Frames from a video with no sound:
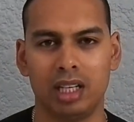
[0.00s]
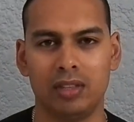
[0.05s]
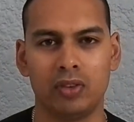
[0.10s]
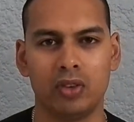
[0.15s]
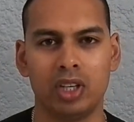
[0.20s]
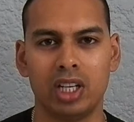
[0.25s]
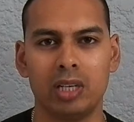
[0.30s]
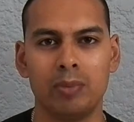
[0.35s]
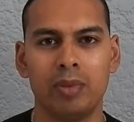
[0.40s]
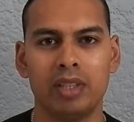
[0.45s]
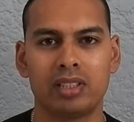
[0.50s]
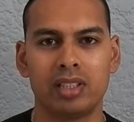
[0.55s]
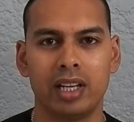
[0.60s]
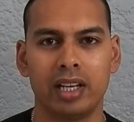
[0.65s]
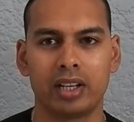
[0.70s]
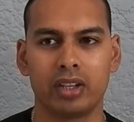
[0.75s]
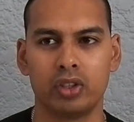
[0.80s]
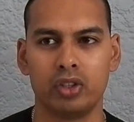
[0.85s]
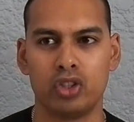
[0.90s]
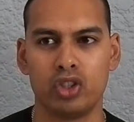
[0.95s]
If your name is
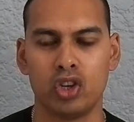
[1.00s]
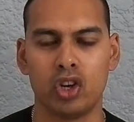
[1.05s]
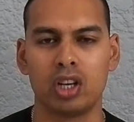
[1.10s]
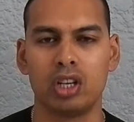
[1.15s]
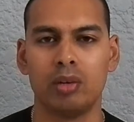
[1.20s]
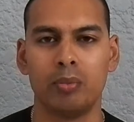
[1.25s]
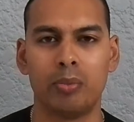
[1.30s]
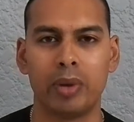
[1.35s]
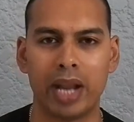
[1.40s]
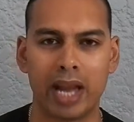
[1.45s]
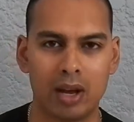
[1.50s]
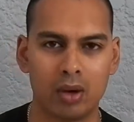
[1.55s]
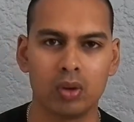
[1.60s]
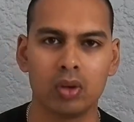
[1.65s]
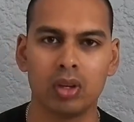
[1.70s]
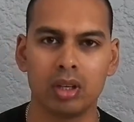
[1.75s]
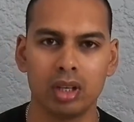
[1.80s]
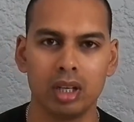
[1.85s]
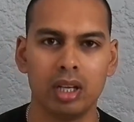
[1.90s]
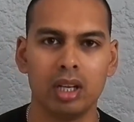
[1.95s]
like John
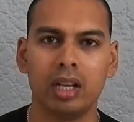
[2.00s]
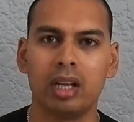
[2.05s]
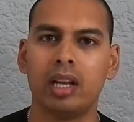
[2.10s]
Brown